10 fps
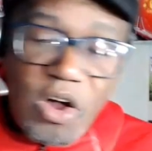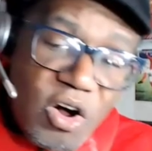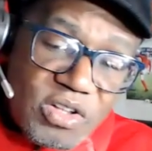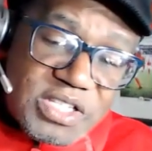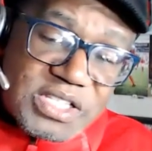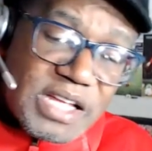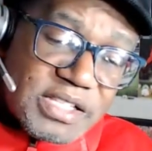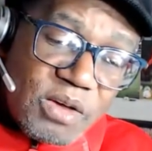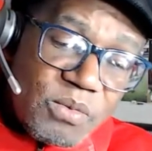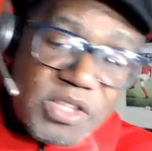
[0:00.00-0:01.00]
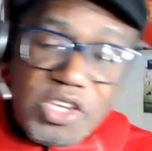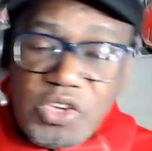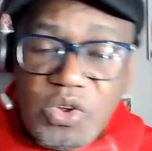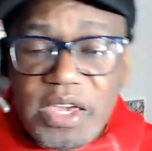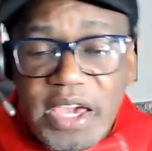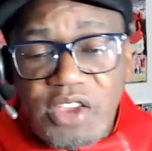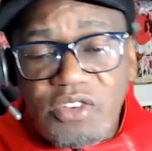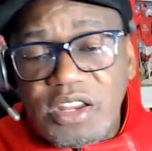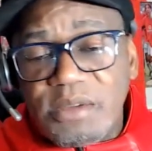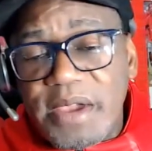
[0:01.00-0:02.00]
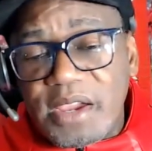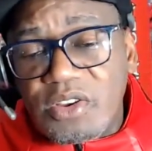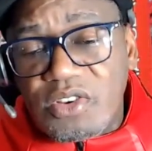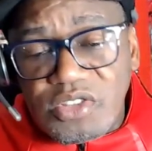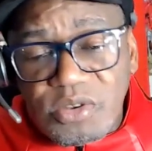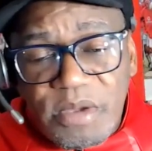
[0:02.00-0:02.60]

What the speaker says: on Sunday with the UK crew and American crew.